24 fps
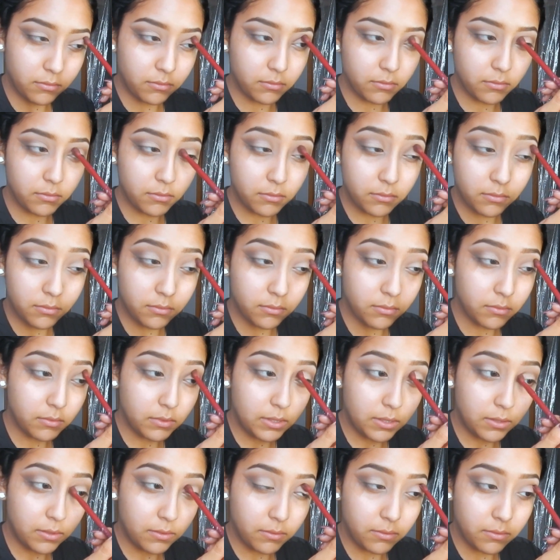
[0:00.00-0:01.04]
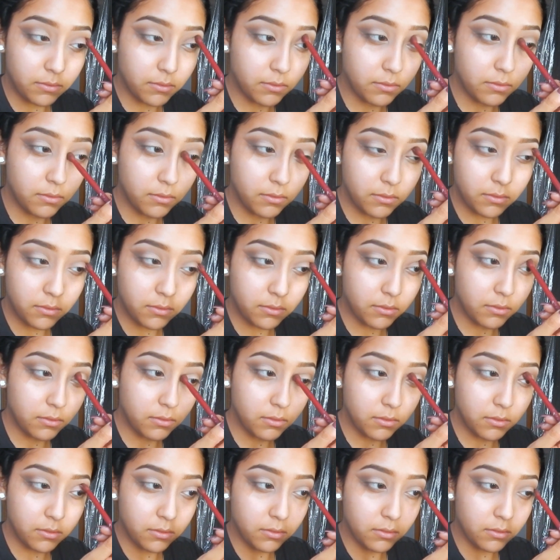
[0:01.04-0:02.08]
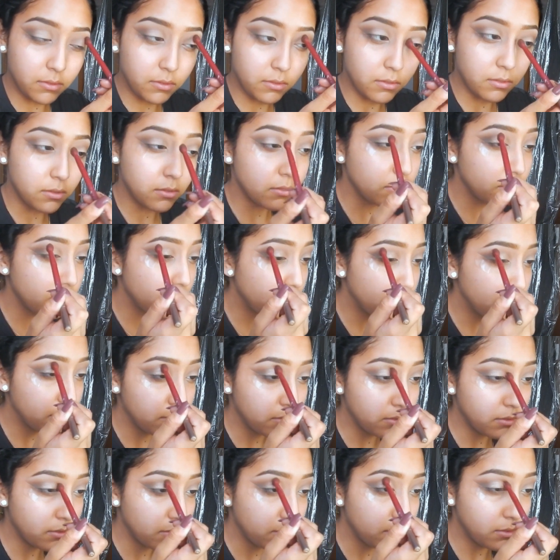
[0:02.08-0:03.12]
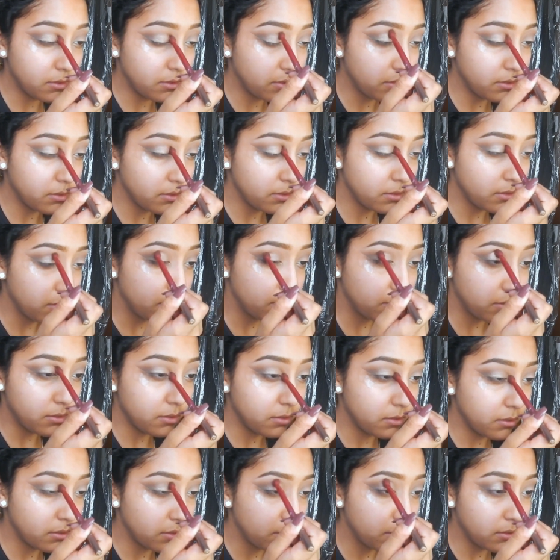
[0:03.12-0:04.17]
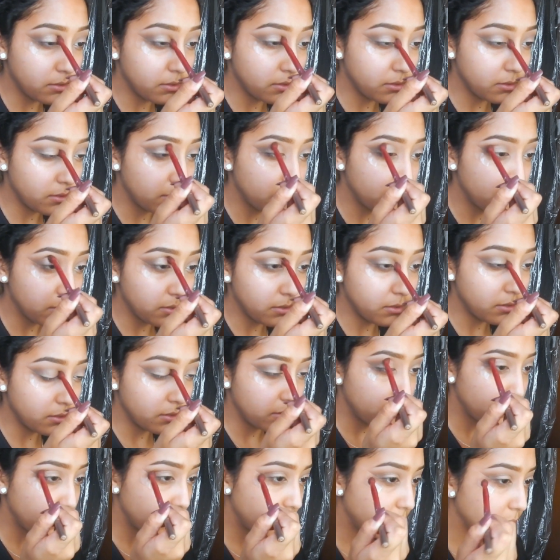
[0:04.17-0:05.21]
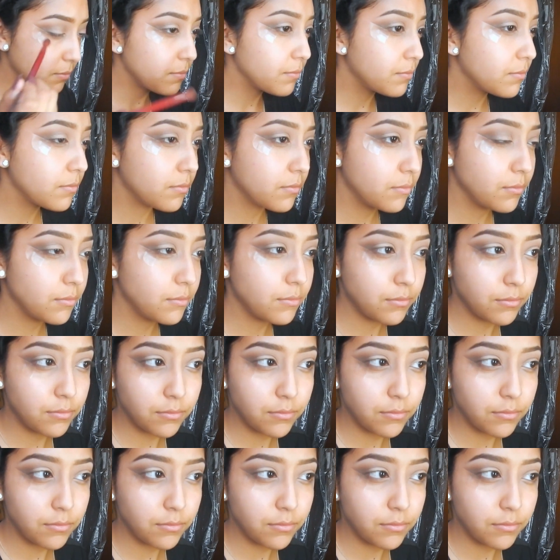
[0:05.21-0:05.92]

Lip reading: I mean, I am really packing in that color. Then the next eye, the same exact thing. You know the drill, girl.